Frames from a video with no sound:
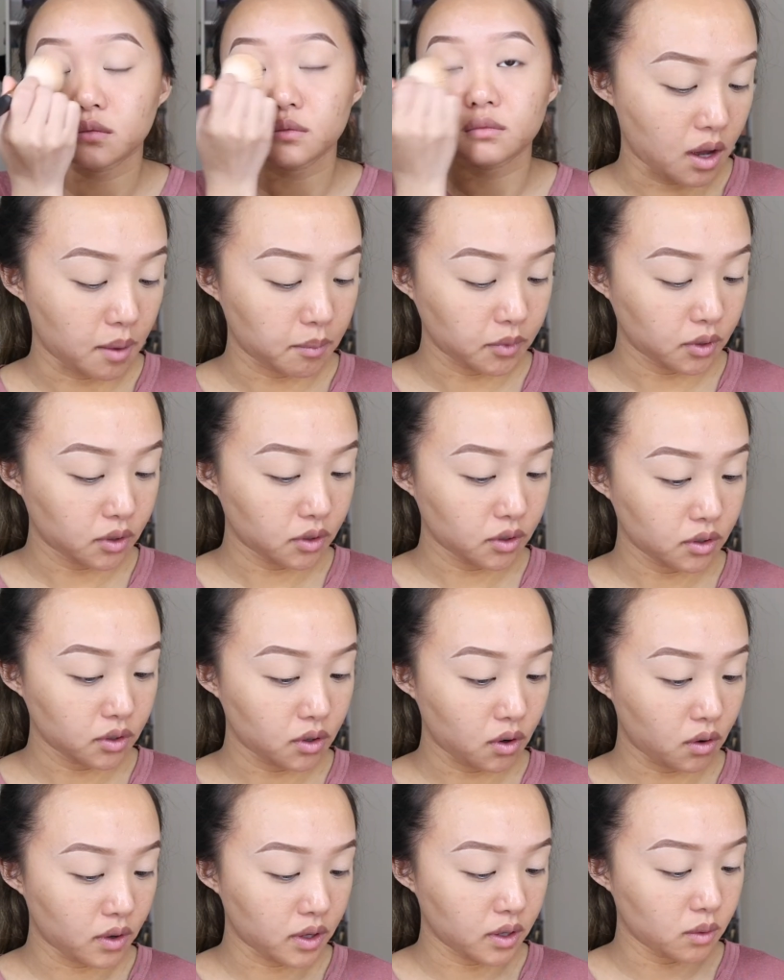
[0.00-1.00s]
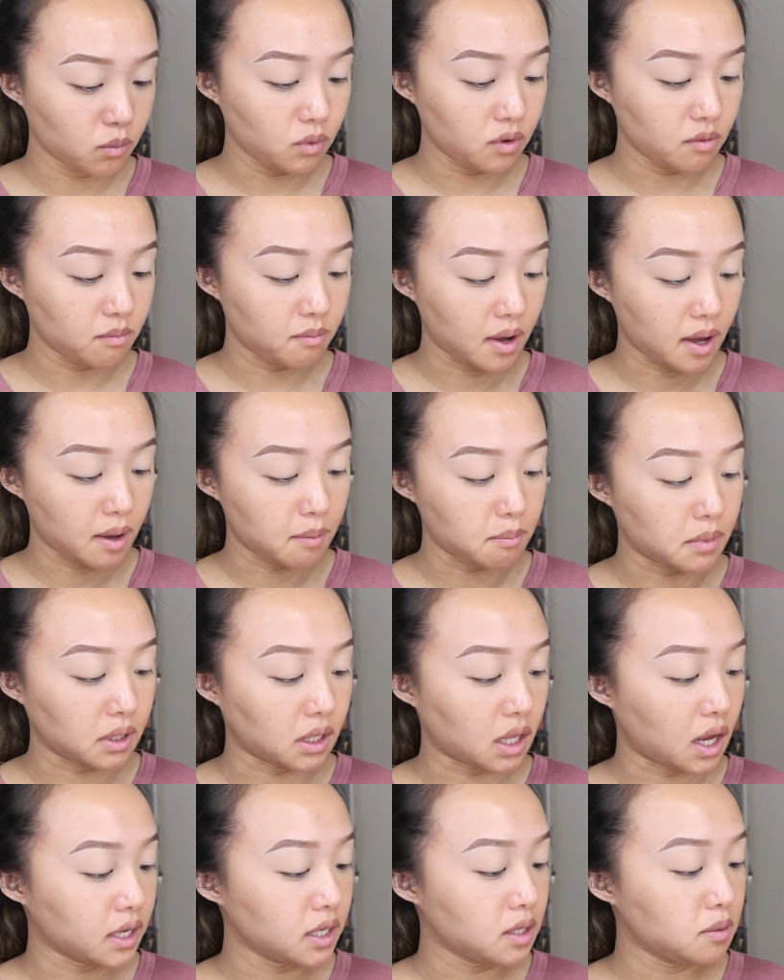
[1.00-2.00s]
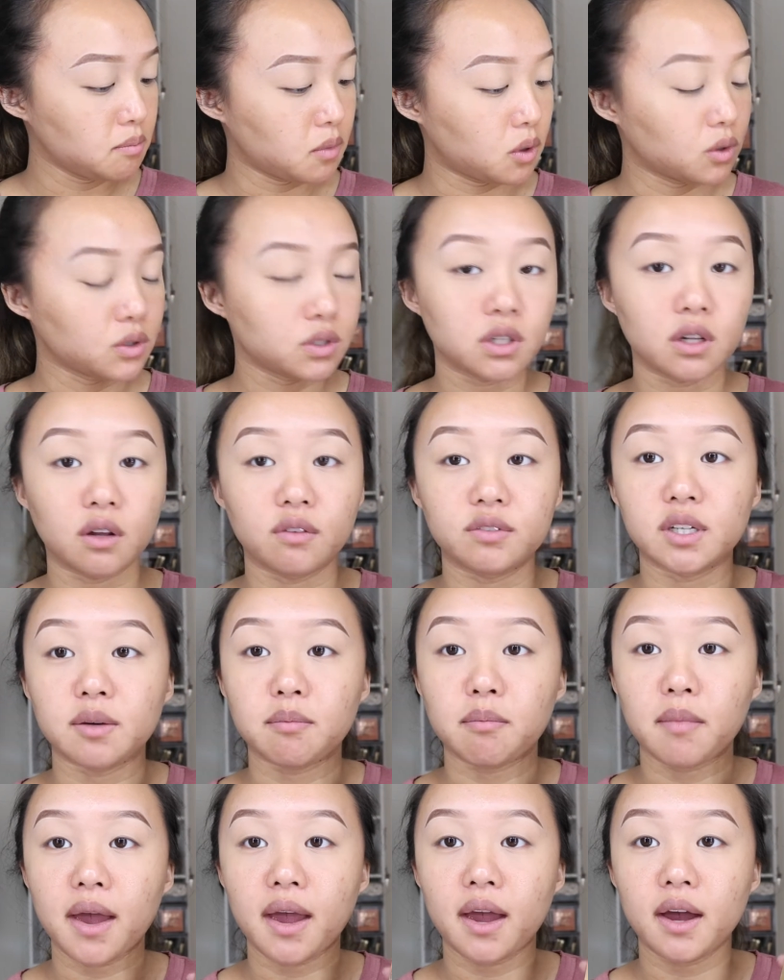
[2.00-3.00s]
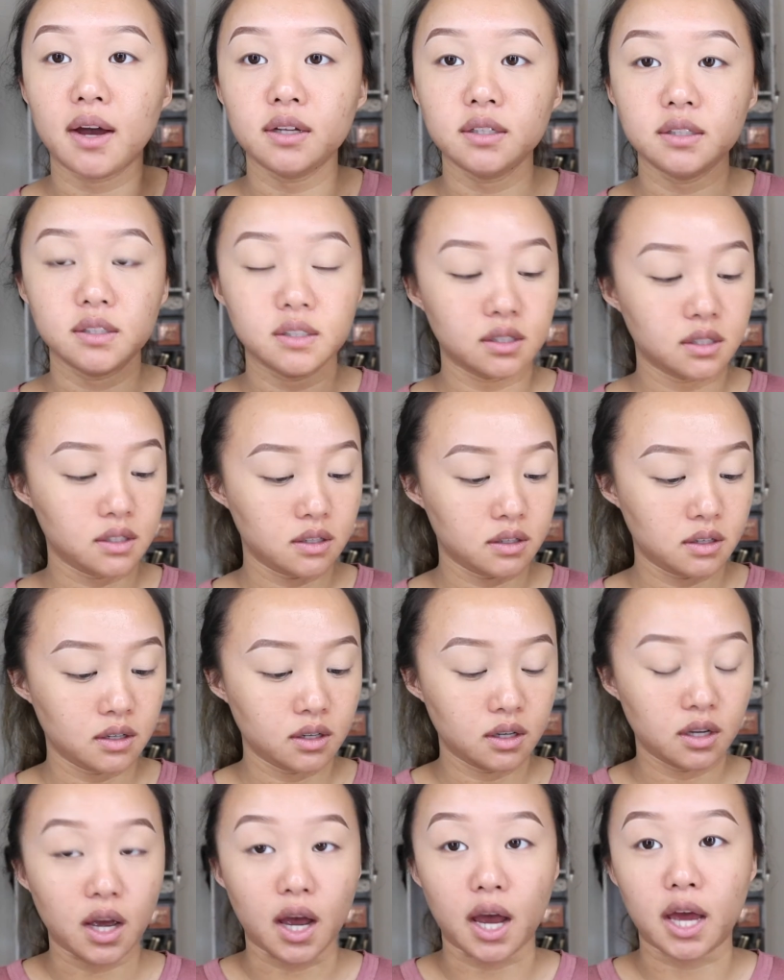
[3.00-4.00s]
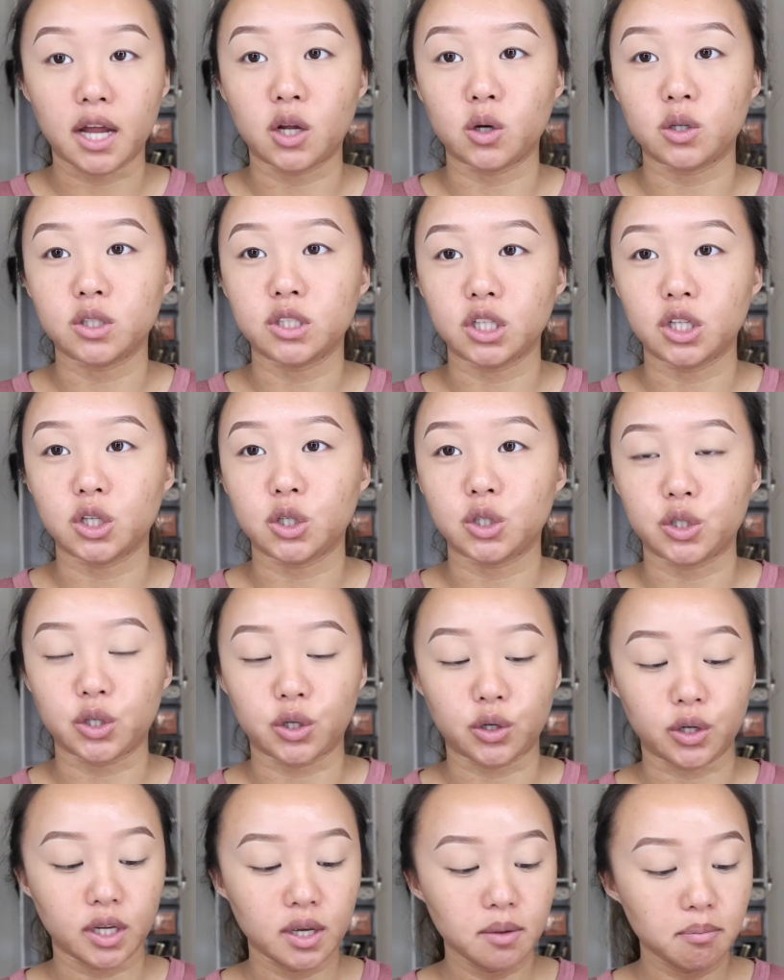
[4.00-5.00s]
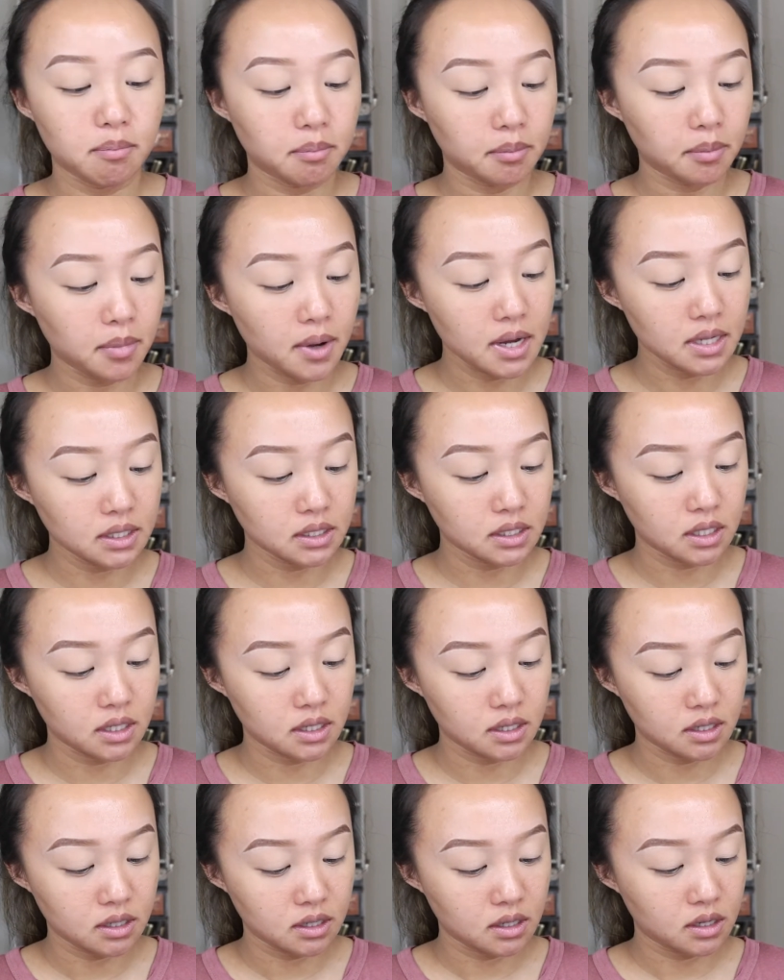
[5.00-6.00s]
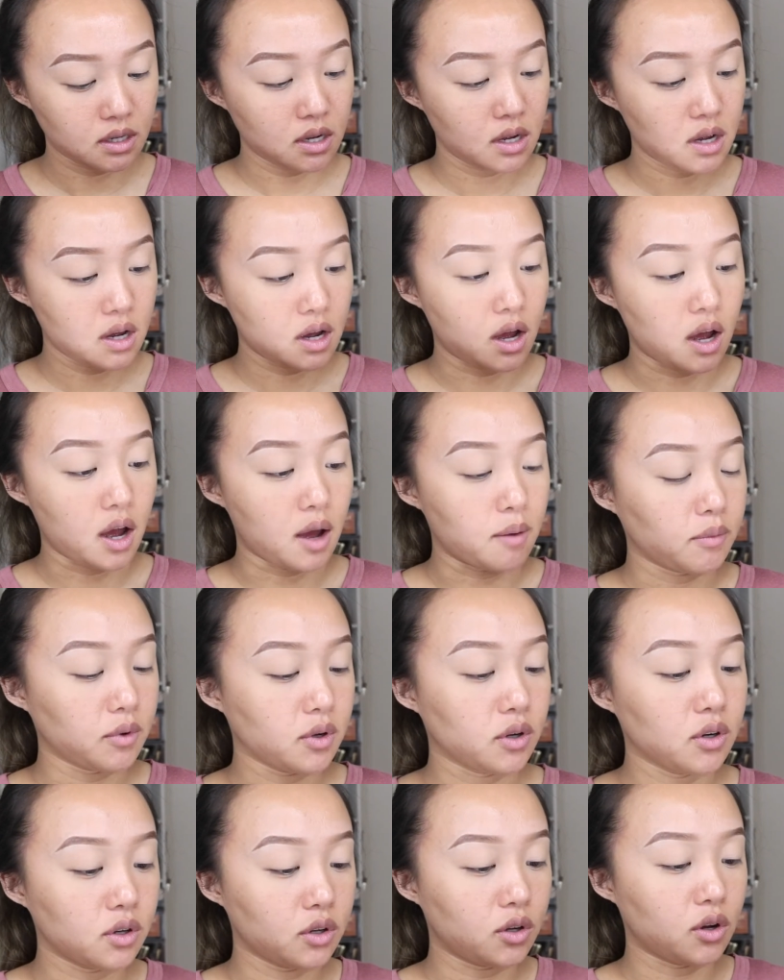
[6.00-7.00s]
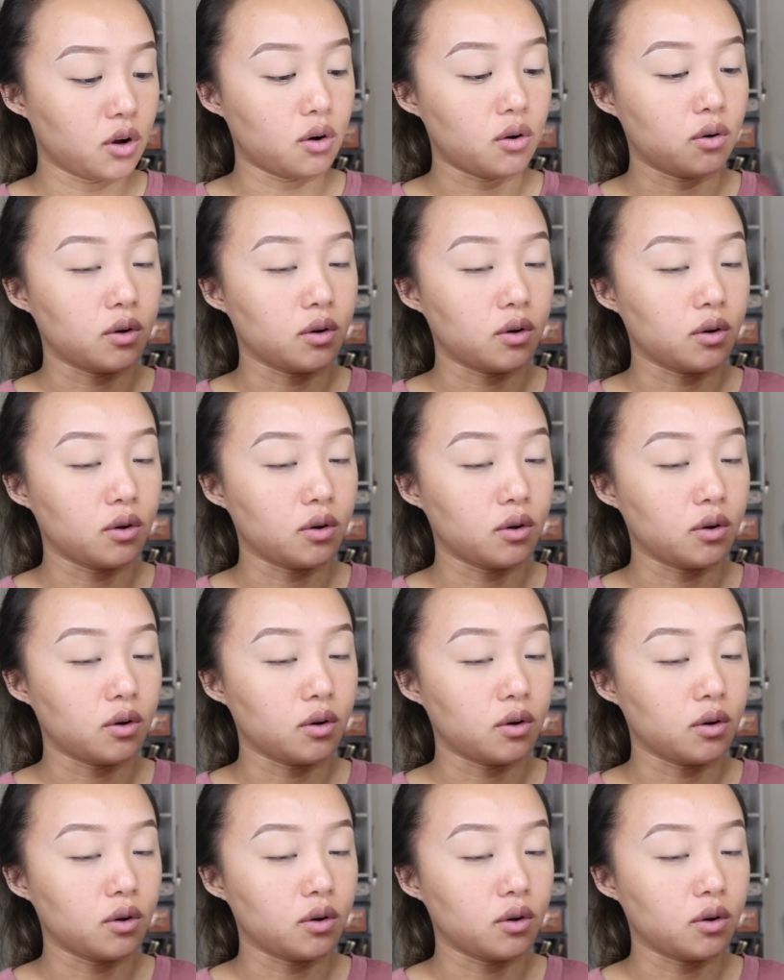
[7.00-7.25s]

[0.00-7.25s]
I'm gonna go in with my Milani Most Loved and Mattes. I know it's a little dirty, but I'm gonna go